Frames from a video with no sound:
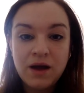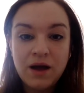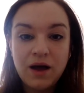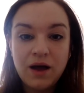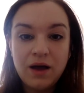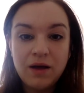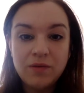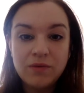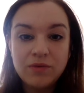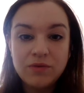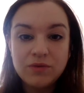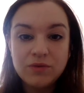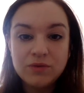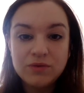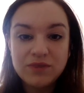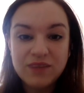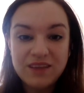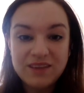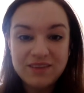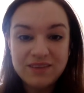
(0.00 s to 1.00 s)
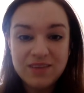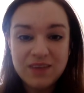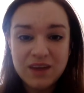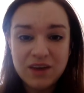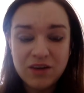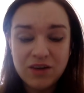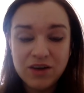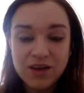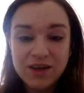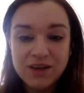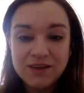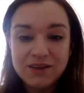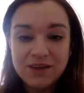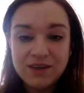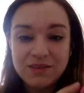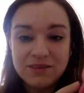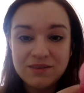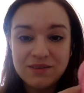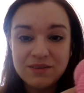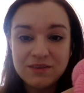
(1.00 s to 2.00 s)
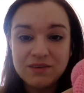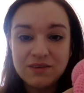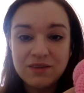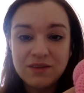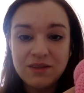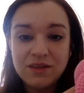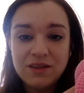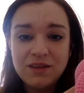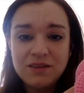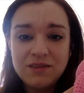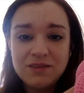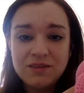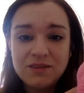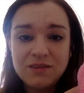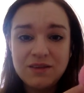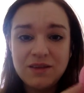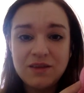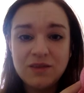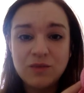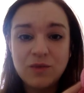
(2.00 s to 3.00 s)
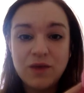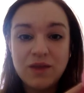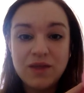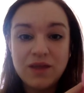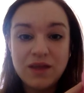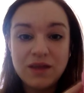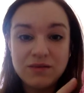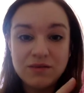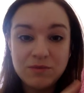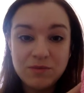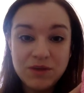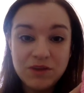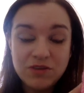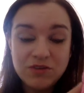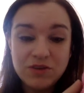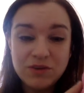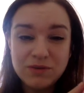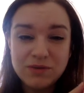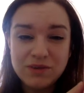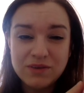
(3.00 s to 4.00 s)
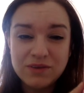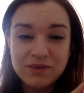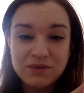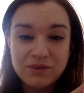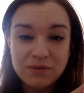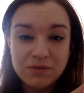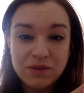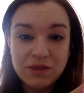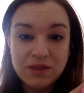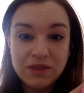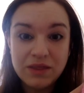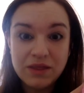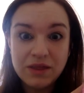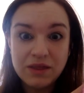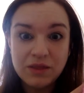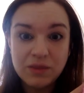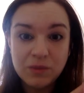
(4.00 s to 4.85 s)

the sauce gets thicker and condenses. So this is where the endometrium does a similar thing.